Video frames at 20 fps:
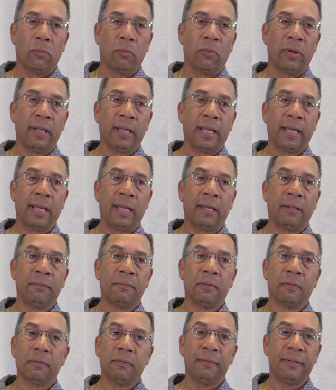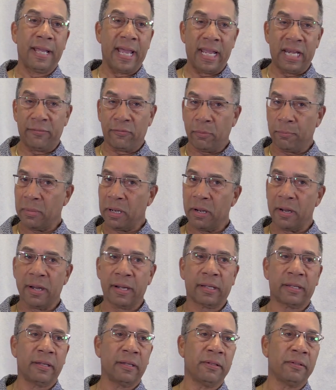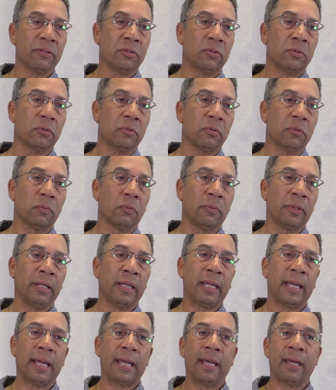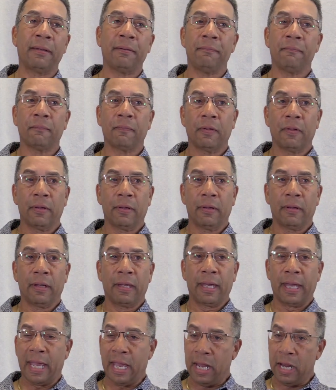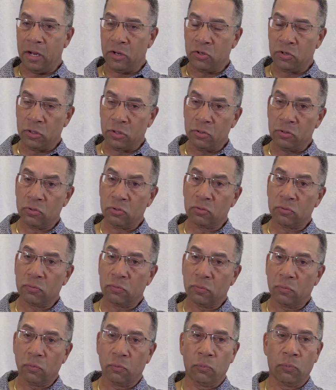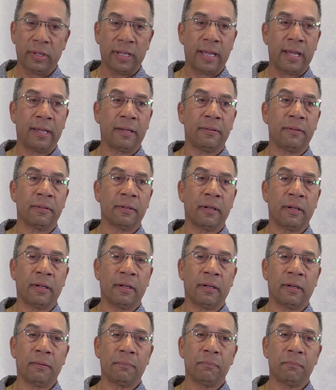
We had Native Americans, we had Asians, we had, uh,